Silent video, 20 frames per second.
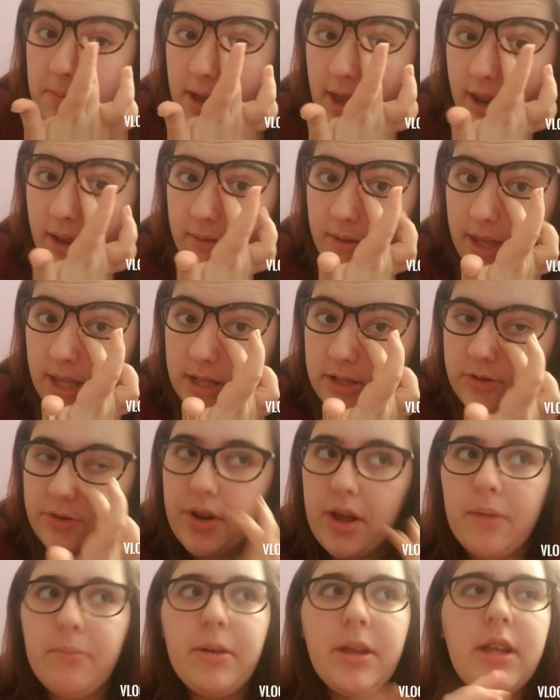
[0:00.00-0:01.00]
But anyway,
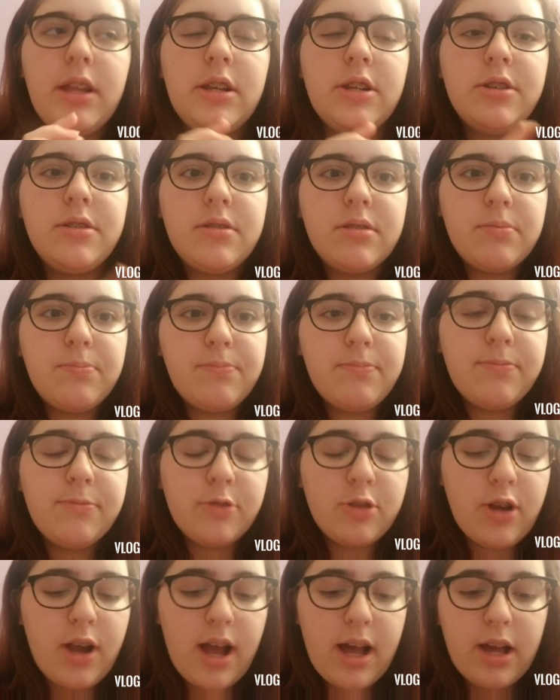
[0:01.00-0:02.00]
so now I'm going to just
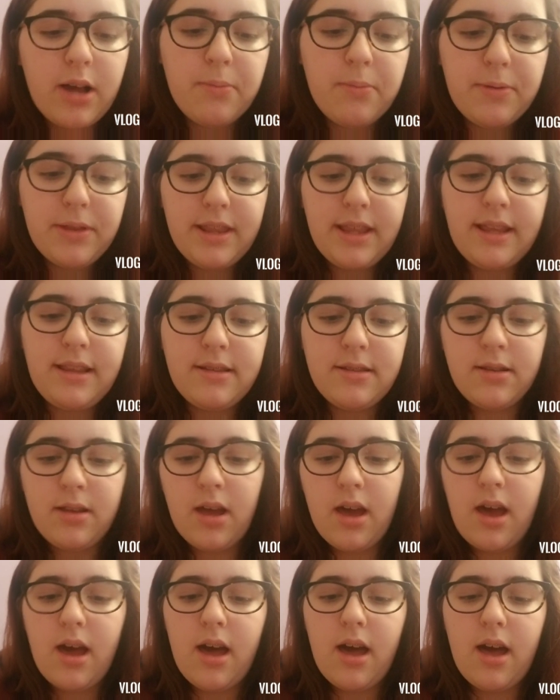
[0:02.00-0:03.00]
crack open these,
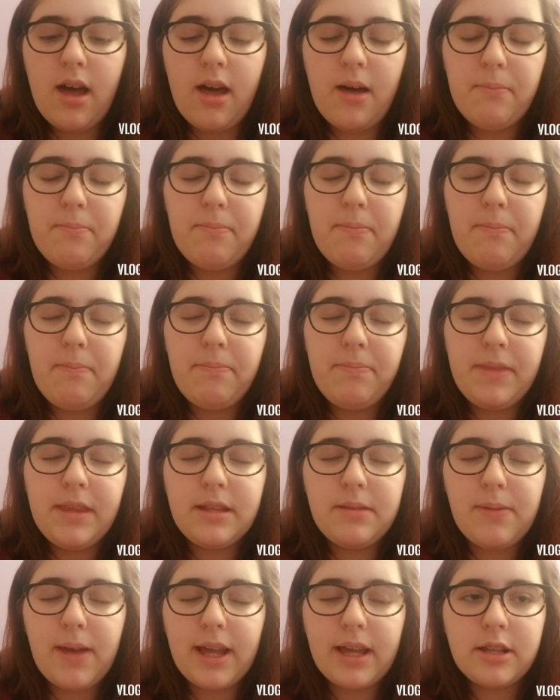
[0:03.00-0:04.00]
uh,
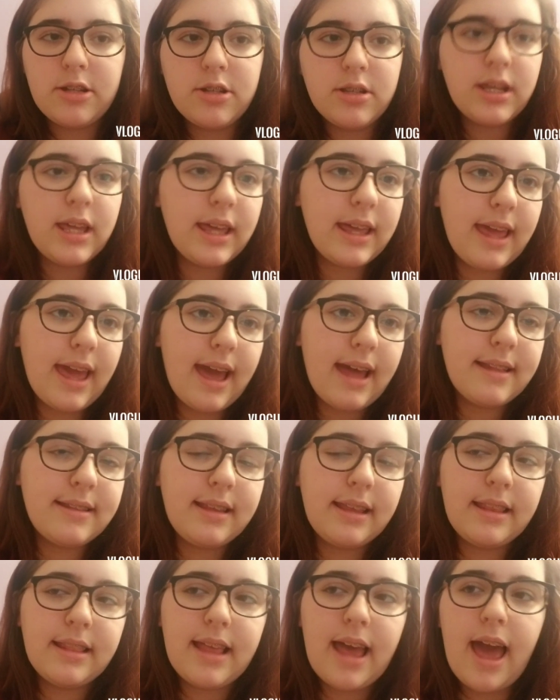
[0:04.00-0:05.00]
this package of Kit
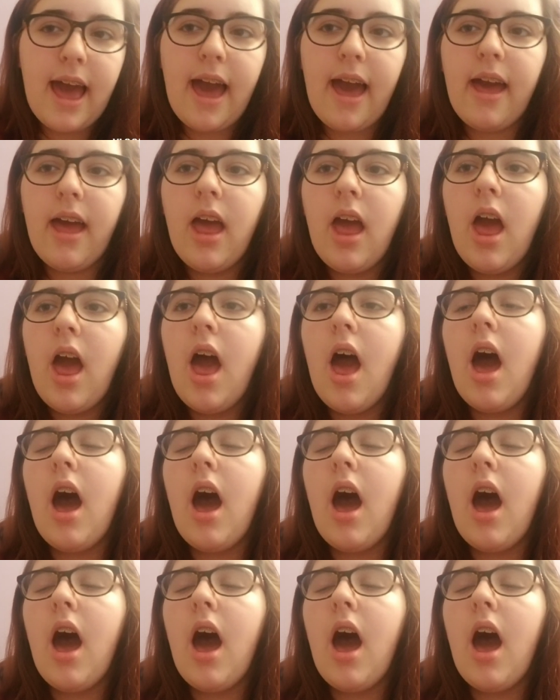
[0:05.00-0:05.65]
Kats, eat that.